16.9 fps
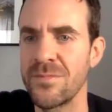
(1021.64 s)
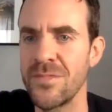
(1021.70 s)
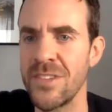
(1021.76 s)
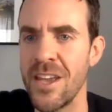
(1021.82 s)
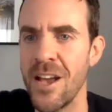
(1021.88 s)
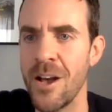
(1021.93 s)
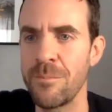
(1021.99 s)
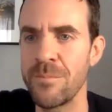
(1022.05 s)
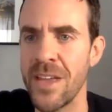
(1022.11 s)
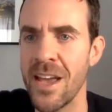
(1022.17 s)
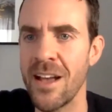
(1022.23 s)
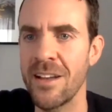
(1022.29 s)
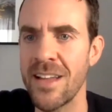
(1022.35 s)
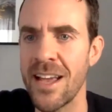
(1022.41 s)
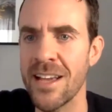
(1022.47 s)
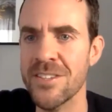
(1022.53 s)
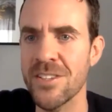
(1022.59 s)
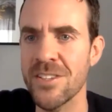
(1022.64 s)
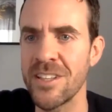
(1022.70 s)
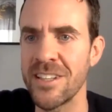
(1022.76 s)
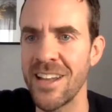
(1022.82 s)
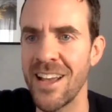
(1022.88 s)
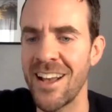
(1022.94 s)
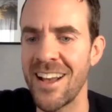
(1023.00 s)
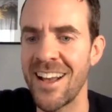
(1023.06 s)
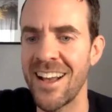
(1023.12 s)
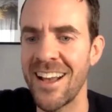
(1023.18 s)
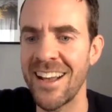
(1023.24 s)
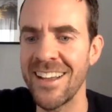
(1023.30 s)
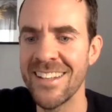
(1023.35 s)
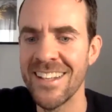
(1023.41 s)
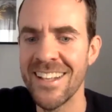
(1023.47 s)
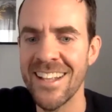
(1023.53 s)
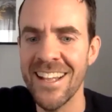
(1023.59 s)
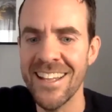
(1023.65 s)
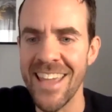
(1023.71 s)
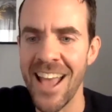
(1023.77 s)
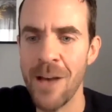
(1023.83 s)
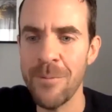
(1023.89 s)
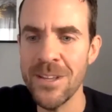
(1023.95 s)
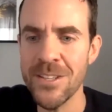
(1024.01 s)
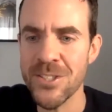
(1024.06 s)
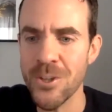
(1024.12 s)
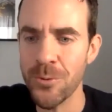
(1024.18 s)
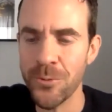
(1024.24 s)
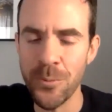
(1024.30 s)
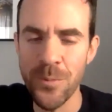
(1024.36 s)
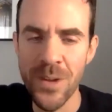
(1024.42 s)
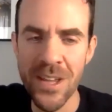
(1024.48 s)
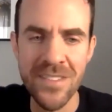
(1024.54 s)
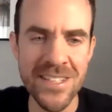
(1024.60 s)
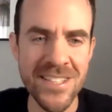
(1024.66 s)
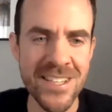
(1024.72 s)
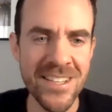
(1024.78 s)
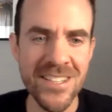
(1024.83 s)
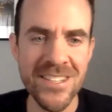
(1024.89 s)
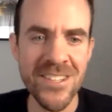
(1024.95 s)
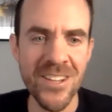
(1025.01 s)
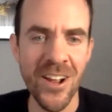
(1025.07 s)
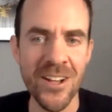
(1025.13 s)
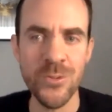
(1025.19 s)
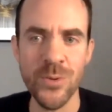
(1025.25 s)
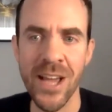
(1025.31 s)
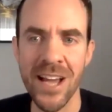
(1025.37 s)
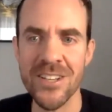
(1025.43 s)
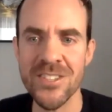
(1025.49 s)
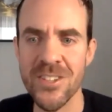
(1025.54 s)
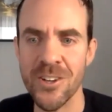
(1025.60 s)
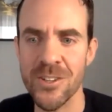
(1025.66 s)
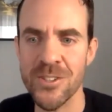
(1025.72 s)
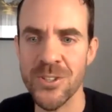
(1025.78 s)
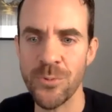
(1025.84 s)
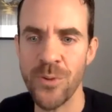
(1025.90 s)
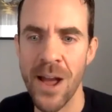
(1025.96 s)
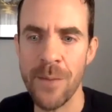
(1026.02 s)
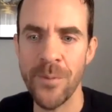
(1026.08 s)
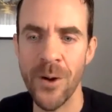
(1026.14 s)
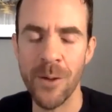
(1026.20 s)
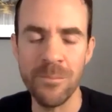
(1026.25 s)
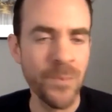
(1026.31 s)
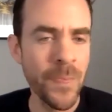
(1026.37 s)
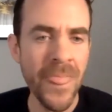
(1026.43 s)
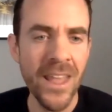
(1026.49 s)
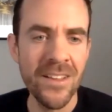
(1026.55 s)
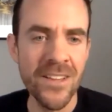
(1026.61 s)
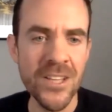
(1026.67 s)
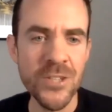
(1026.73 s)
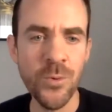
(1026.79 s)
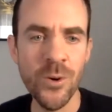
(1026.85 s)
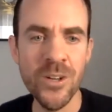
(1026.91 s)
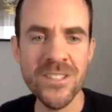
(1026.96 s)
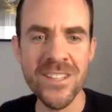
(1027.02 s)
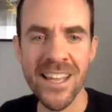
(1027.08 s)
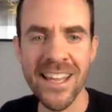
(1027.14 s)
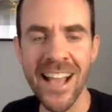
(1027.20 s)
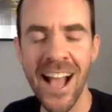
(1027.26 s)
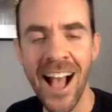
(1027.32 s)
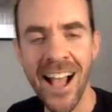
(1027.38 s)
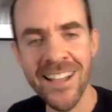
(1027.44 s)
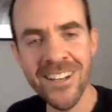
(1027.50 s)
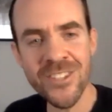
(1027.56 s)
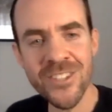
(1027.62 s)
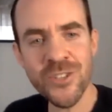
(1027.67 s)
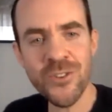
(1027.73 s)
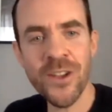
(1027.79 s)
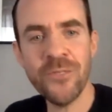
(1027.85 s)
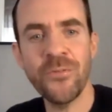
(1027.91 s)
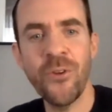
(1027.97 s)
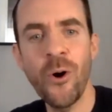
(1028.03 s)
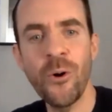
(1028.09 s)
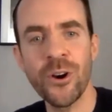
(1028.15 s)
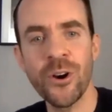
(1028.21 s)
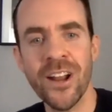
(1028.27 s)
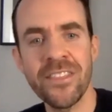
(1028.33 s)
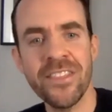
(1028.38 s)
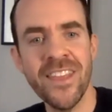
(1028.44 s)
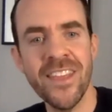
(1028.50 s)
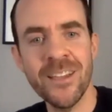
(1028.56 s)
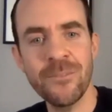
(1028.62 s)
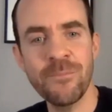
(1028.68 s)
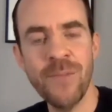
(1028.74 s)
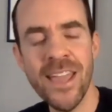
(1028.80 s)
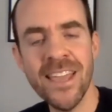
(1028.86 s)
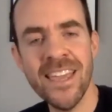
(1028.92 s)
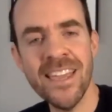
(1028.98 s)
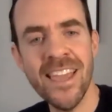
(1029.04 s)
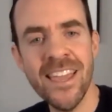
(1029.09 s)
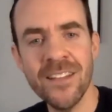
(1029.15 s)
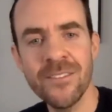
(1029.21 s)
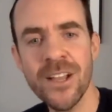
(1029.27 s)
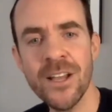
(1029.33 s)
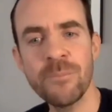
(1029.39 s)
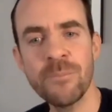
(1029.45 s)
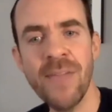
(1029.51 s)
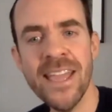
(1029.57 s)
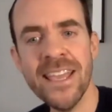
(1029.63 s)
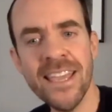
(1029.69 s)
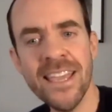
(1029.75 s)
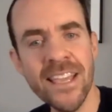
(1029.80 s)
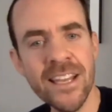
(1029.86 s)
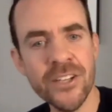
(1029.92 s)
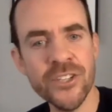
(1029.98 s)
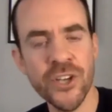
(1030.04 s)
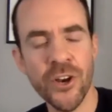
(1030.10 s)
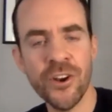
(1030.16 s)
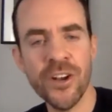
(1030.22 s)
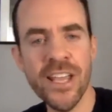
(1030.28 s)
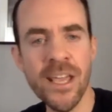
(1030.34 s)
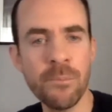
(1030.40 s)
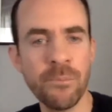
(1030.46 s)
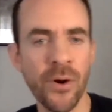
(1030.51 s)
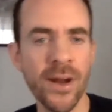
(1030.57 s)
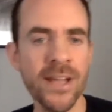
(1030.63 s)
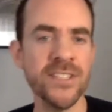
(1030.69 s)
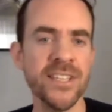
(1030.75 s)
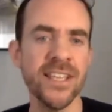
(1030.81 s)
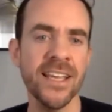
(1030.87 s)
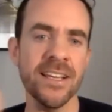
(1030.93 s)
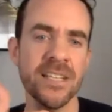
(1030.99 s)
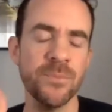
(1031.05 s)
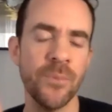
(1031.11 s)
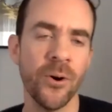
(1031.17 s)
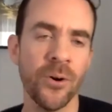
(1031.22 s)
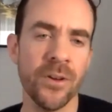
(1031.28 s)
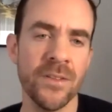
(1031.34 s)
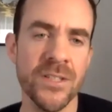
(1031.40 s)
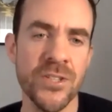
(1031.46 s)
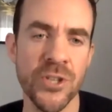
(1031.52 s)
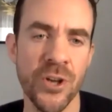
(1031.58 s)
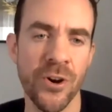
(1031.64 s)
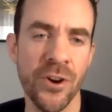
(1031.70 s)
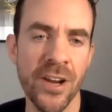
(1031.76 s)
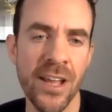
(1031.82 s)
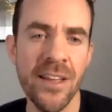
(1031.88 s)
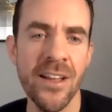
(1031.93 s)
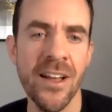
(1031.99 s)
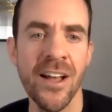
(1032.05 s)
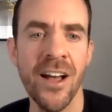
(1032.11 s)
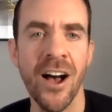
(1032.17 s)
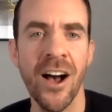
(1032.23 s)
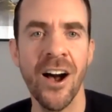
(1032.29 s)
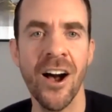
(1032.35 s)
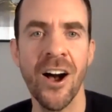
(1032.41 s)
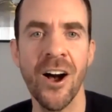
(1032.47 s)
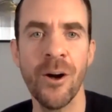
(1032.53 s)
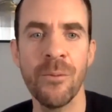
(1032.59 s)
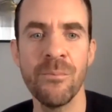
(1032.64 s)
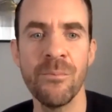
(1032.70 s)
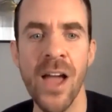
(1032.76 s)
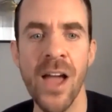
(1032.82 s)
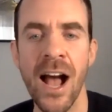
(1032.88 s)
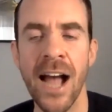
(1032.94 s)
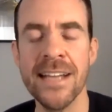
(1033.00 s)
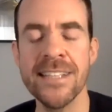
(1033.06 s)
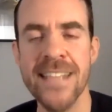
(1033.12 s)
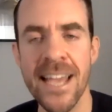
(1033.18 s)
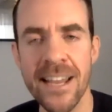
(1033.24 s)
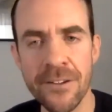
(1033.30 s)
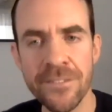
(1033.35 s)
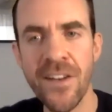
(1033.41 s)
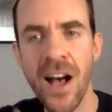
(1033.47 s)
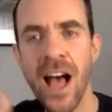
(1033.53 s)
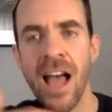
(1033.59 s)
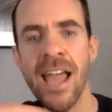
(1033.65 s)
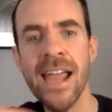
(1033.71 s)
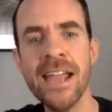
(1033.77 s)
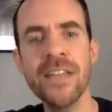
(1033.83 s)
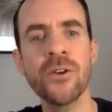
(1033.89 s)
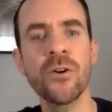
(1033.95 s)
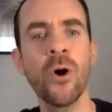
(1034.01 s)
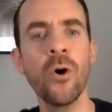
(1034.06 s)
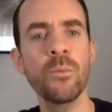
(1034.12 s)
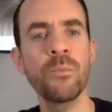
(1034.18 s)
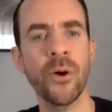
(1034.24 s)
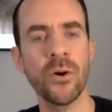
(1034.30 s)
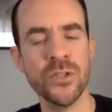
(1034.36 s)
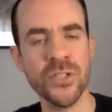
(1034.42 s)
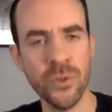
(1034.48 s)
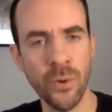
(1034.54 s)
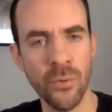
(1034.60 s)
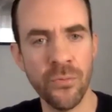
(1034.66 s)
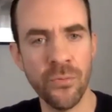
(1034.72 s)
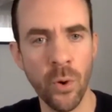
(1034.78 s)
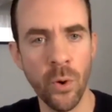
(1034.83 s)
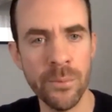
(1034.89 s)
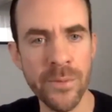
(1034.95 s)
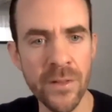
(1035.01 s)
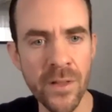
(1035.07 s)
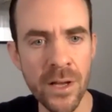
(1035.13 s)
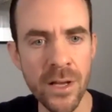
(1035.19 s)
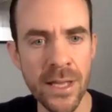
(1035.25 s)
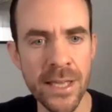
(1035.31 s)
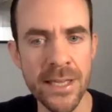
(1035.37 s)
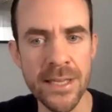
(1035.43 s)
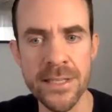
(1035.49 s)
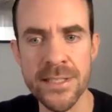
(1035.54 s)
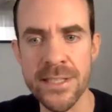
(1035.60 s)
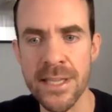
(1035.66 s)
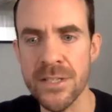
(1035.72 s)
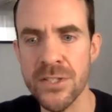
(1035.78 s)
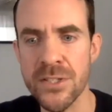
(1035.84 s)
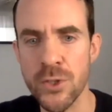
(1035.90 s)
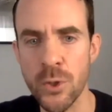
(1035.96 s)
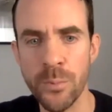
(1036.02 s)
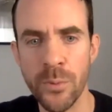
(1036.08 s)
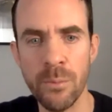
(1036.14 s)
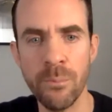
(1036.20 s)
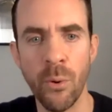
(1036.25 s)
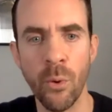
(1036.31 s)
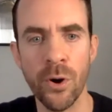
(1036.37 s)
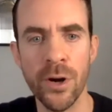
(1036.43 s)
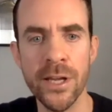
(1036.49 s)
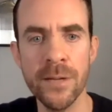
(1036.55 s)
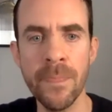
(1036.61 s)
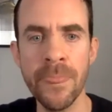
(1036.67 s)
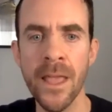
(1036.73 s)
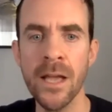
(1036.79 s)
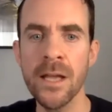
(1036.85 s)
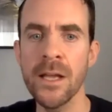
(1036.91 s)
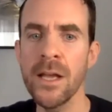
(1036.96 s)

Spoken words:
Yep. Yeah. Excellent. Yeah. I mean, so for me, this is, as we kind of start to wrap up, this one's like kind of straightforward. I think making it a journey, embracing it as part of this journey, identifying your own personal formula is super important.